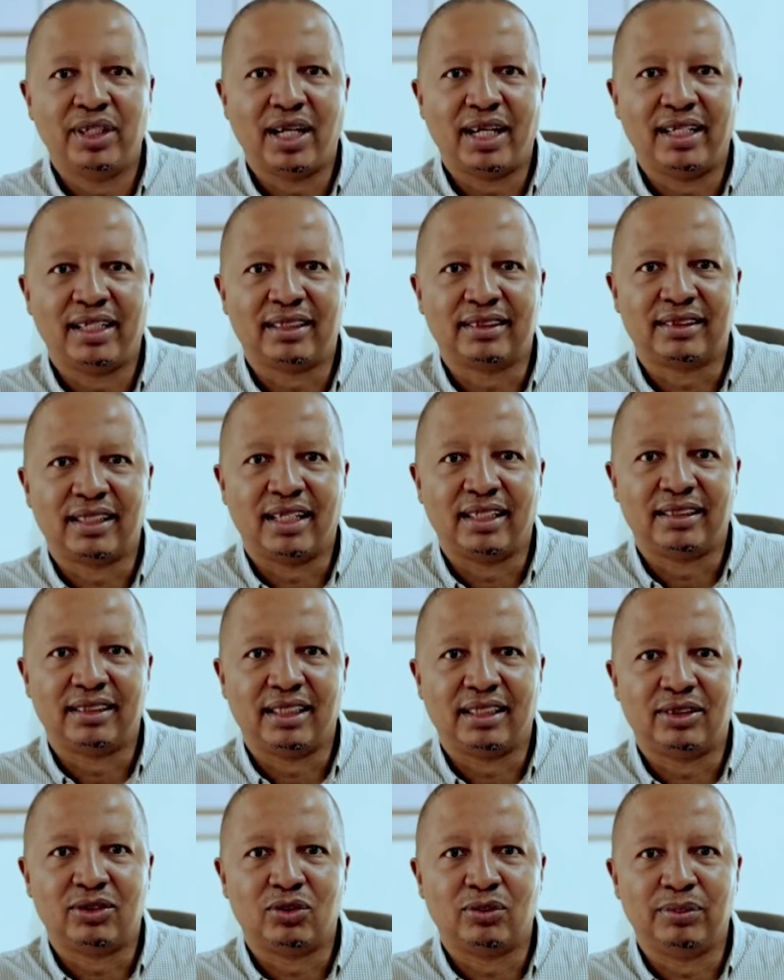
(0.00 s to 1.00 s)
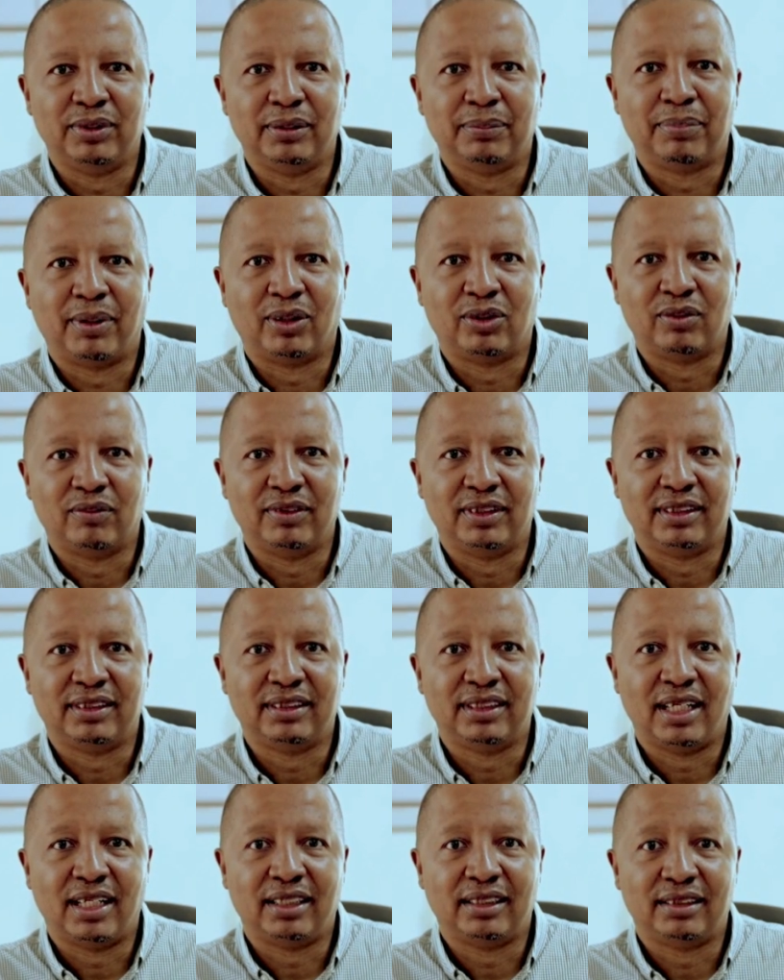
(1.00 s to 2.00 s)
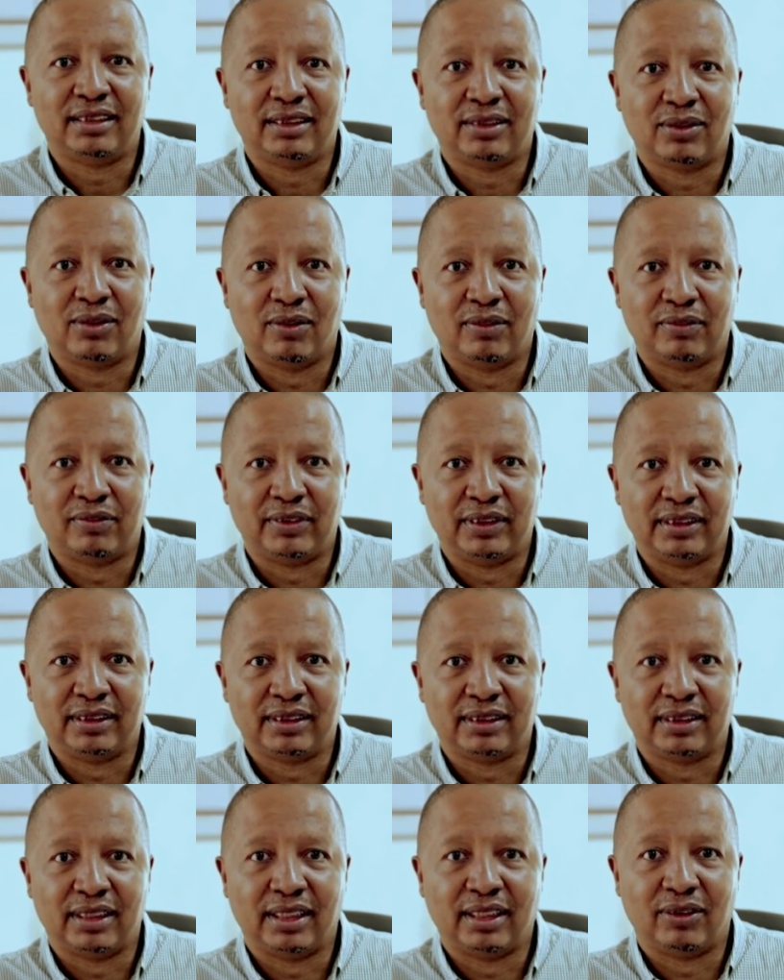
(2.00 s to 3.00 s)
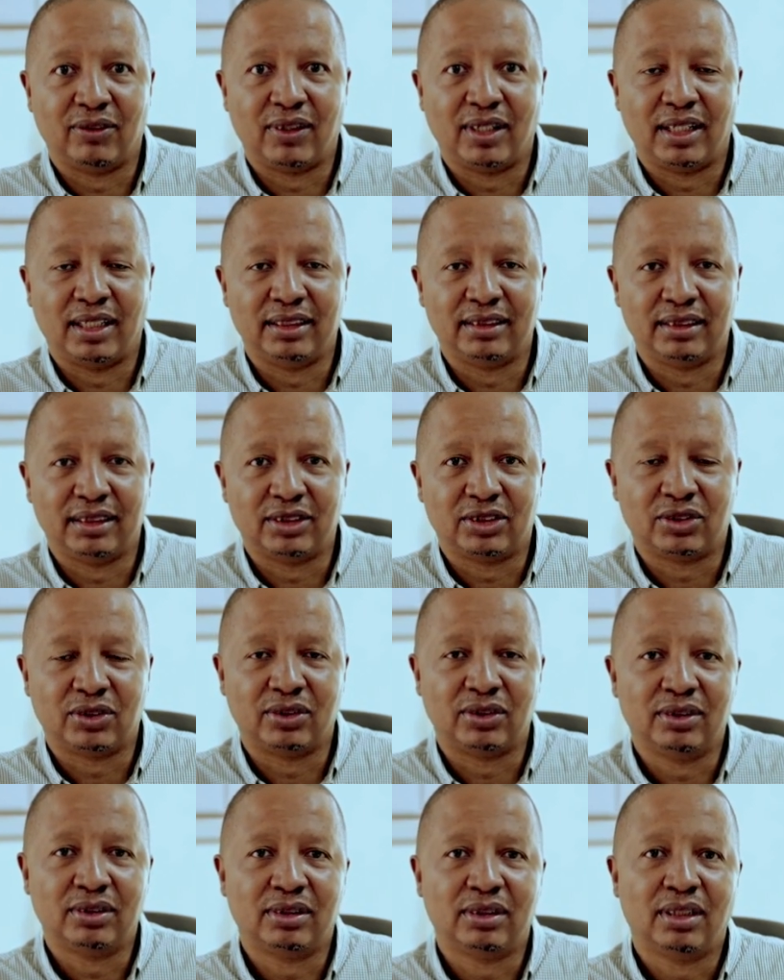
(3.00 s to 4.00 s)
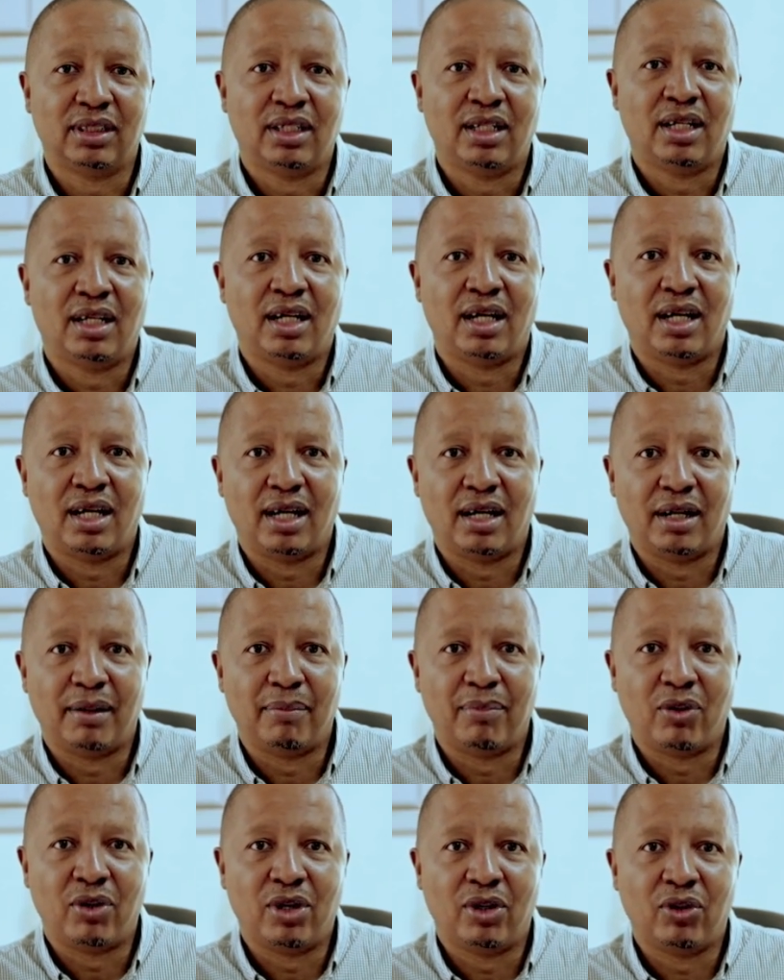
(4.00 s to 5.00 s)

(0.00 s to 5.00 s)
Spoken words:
are excited to be part of the CILT conference and organization. Border